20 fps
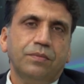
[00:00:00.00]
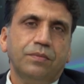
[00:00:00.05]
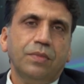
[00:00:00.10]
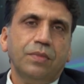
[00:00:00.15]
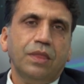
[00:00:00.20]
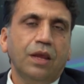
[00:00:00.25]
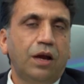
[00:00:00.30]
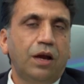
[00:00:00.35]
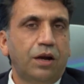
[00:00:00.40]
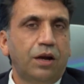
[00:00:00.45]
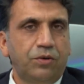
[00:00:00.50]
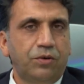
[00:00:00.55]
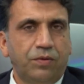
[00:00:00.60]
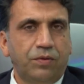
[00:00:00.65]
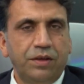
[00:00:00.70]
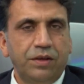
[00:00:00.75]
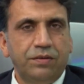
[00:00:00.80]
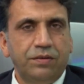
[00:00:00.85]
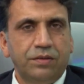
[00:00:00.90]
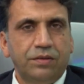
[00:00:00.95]

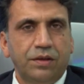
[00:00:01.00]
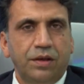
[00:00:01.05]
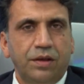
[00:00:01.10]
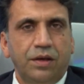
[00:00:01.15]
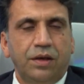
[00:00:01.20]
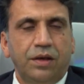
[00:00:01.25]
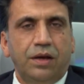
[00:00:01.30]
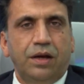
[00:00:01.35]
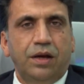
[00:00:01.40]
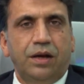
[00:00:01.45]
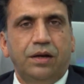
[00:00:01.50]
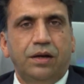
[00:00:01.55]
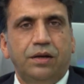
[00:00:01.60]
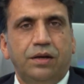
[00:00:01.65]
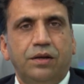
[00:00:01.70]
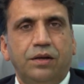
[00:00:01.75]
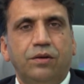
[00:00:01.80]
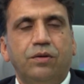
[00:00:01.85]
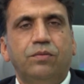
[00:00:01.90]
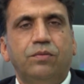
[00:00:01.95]
advice, and
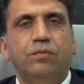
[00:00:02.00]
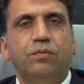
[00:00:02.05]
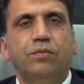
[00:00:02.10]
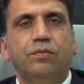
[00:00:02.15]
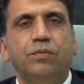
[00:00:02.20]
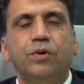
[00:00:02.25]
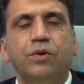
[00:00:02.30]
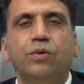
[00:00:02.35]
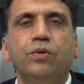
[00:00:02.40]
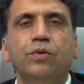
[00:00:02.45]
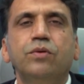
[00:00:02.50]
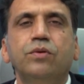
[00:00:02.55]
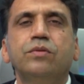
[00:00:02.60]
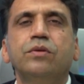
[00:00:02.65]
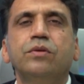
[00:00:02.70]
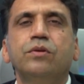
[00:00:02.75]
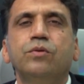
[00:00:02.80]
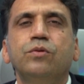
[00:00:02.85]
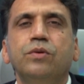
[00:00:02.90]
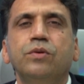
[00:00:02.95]
because to
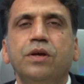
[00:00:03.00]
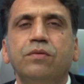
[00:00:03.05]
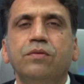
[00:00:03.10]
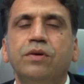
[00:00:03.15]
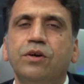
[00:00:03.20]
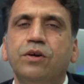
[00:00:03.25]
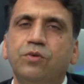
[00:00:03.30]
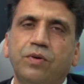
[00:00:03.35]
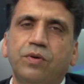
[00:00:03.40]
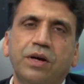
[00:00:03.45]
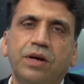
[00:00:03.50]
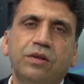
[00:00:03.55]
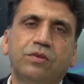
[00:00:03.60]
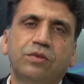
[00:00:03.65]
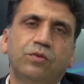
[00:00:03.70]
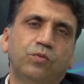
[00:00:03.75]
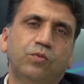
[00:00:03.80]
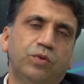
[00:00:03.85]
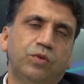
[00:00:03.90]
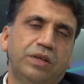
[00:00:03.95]
give advice
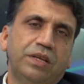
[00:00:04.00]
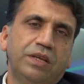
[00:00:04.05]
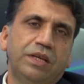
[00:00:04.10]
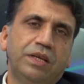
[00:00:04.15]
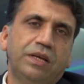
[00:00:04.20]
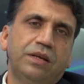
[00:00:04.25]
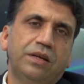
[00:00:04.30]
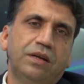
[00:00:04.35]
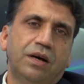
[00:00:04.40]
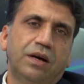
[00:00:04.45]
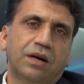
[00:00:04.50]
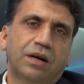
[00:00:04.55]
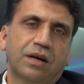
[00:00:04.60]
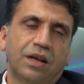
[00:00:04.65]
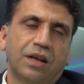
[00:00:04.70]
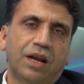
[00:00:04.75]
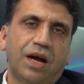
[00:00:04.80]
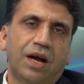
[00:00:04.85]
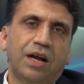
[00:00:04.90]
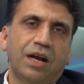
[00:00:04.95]
we need a
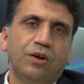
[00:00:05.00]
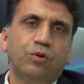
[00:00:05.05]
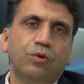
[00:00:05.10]
client